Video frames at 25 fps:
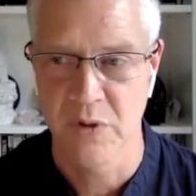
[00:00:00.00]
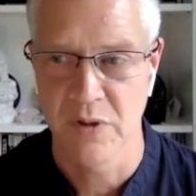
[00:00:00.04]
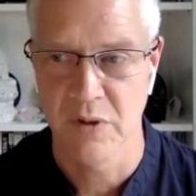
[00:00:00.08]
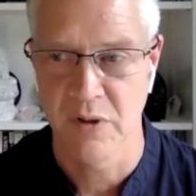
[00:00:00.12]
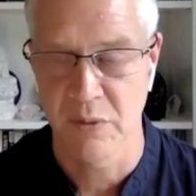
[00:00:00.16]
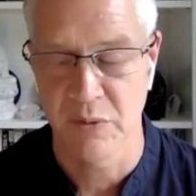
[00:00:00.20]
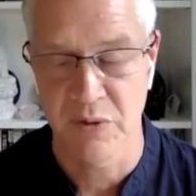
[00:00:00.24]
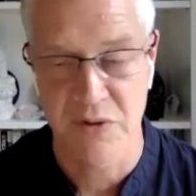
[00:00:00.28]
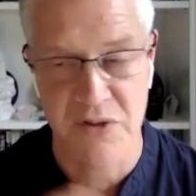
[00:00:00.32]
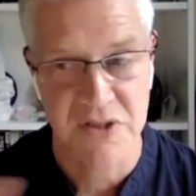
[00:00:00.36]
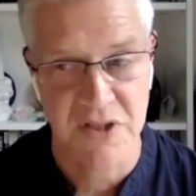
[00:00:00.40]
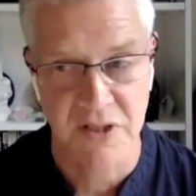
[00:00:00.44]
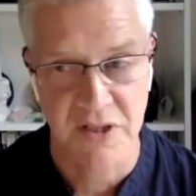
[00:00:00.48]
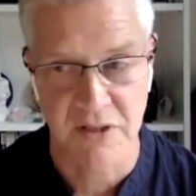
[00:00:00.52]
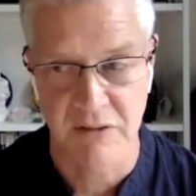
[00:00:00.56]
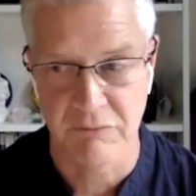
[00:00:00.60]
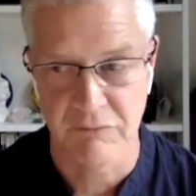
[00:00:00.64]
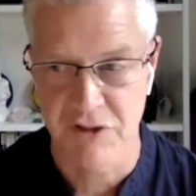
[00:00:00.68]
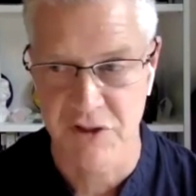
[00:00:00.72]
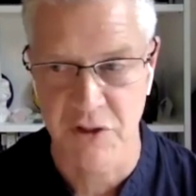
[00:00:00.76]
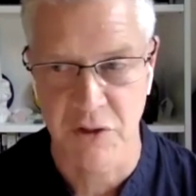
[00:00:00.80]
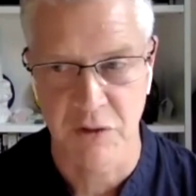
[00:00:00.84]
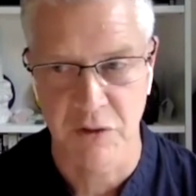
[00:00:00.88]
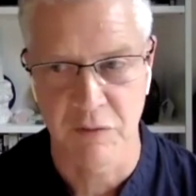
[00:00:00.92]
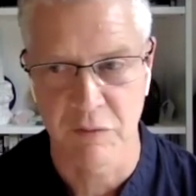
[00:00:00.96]
they want to
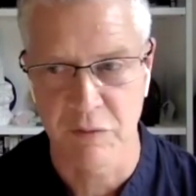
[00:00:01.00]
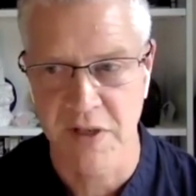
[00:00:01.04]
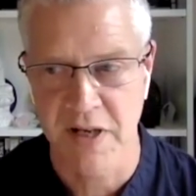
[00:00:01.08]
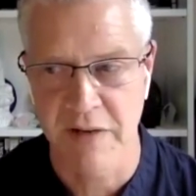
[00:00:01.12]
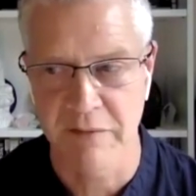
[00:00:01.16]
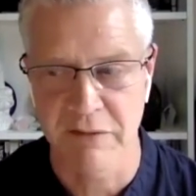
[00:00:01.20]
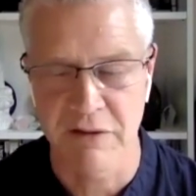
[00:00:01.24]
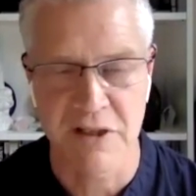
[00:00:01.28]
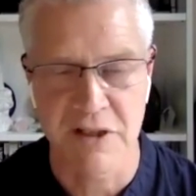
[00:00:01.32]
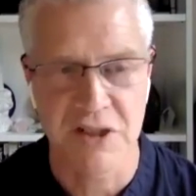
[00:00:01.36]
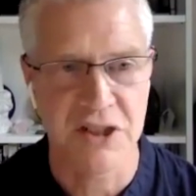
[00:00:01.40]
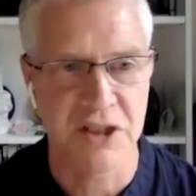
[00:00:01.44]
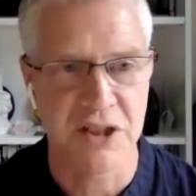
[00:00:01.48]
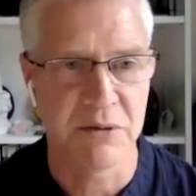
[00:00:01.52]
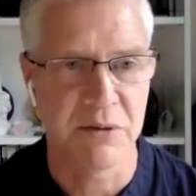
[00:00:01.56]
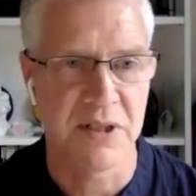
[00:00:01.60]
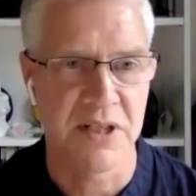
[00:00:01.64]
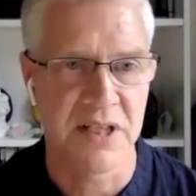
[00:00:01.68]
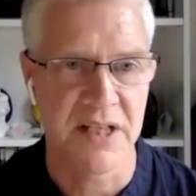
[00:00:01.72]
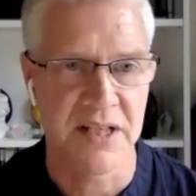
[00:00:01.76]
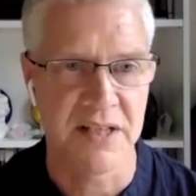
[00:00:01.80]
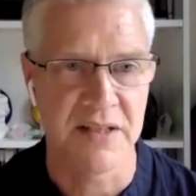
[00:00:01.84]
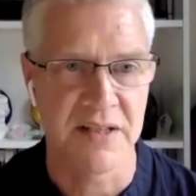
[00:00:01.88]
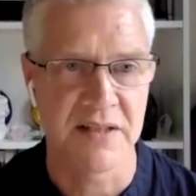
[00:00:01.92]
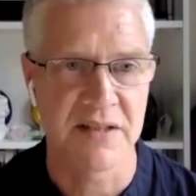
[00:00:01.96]
resolve whatever issue
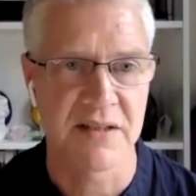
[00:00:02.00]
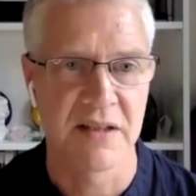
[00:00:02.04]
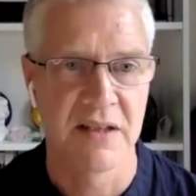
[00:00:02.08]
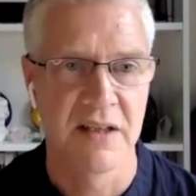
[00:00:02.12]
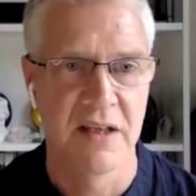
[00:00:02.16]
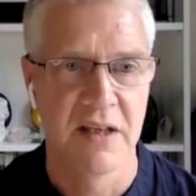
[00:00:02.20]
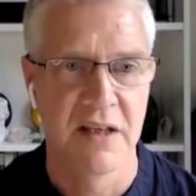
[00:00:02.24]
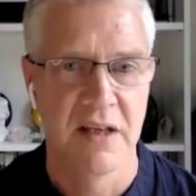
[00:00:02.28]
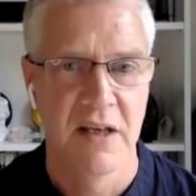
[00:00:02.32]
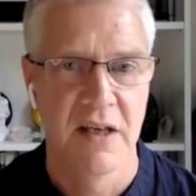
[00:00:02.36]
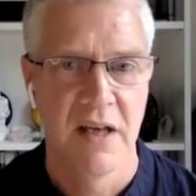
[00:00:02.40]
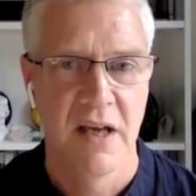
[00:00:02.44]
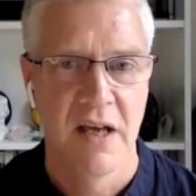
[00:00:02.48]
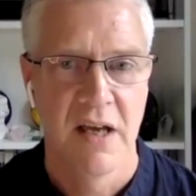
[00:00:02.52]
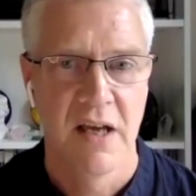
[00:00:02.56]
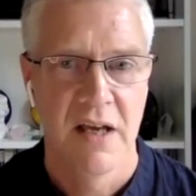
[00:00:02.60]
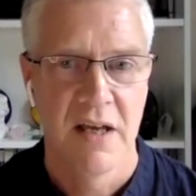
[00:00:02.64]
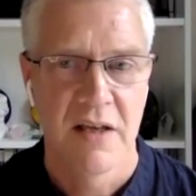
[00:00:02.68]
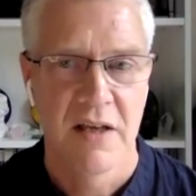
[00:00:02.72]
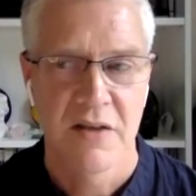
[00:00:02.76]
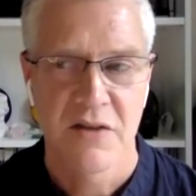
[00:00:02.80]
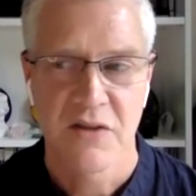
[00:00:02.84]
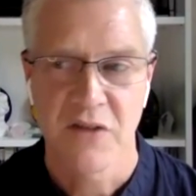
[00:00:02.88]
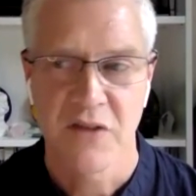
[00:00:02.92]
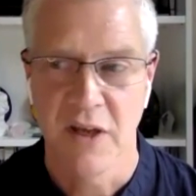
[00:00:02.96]
it is.
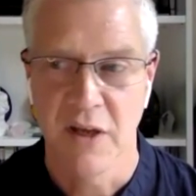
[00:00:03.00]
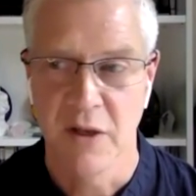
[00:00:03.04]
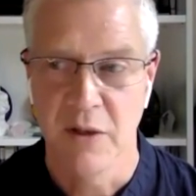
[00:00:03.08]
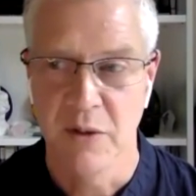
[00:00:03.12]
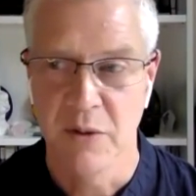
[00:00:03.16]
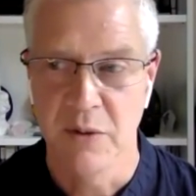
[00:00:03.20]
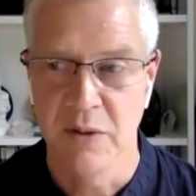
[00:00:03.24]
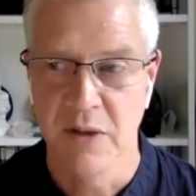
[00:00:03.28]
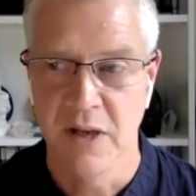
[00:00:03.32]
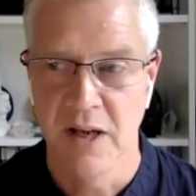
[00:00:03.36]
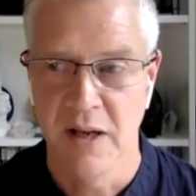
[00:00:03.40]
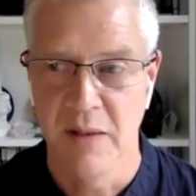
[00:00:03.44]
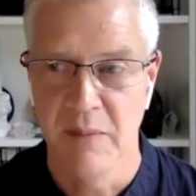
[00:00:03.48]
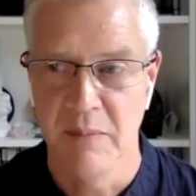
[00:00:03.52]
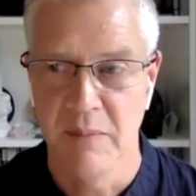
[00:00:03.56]
So